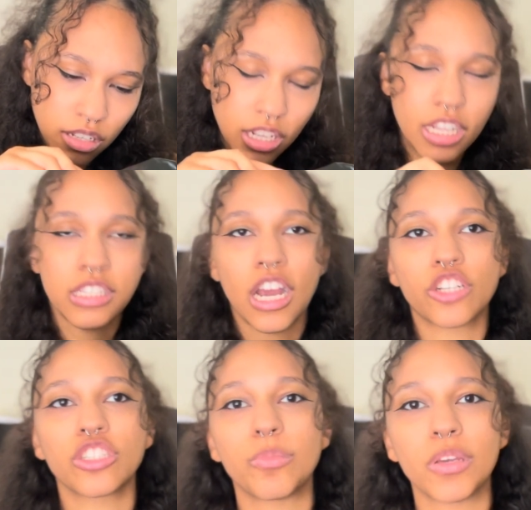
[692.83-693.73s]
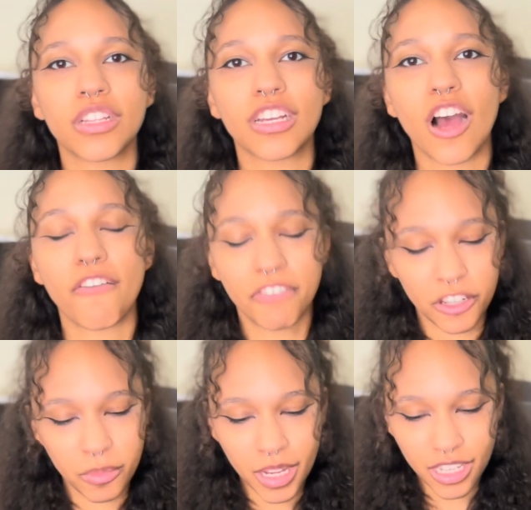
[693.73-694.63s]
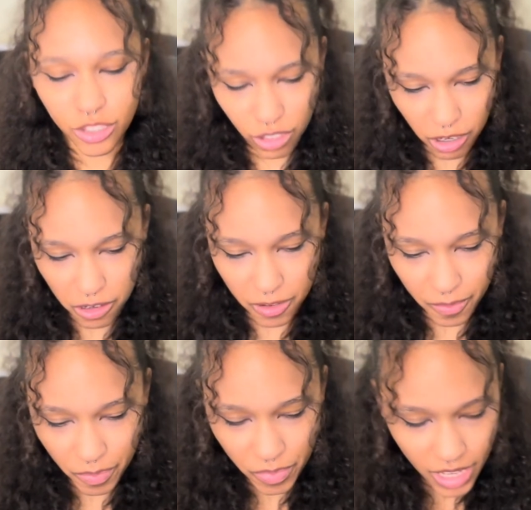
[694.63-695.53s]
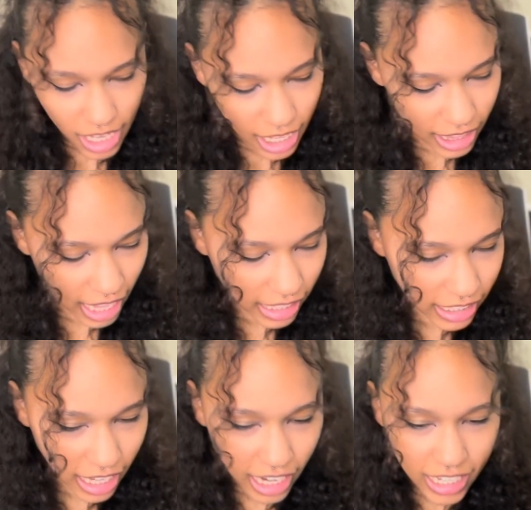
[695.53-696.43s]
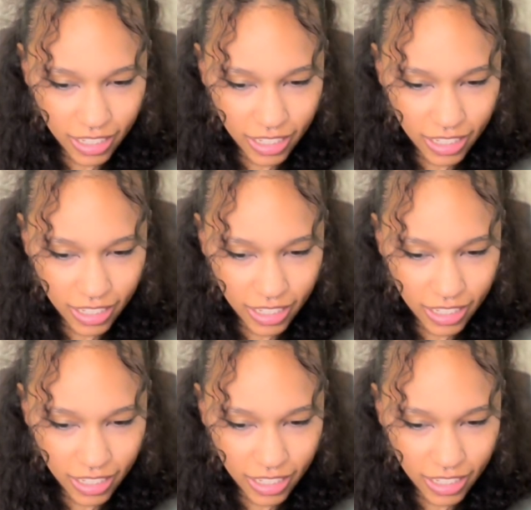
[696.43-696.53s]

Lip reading: It's actually peeling off a little bit, so that's kind